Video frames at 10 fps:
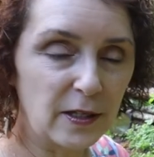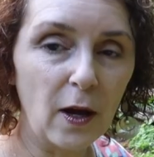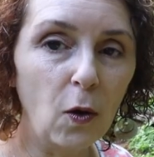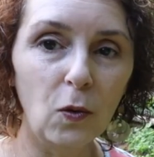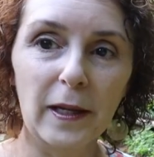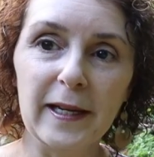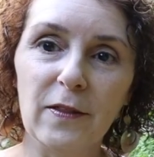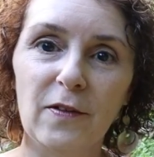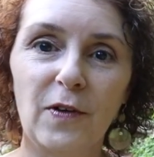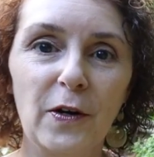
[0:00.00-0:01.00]
the whole
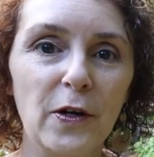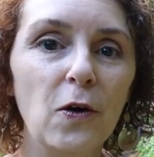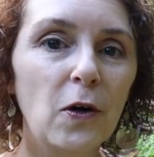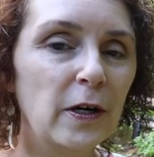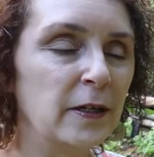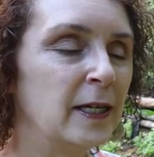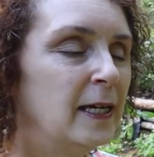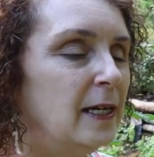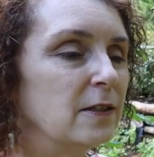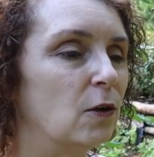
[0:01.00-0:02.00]
length of our yard,
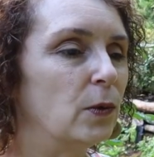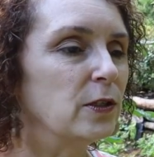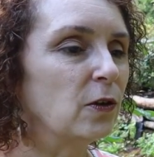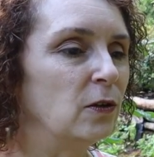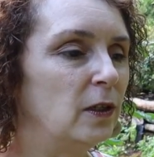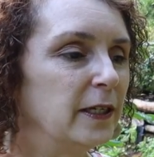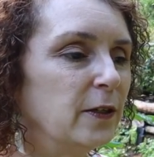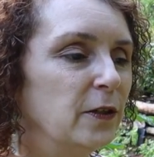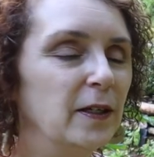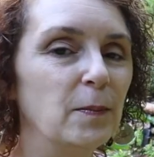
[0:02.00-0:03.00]
so we certainly could,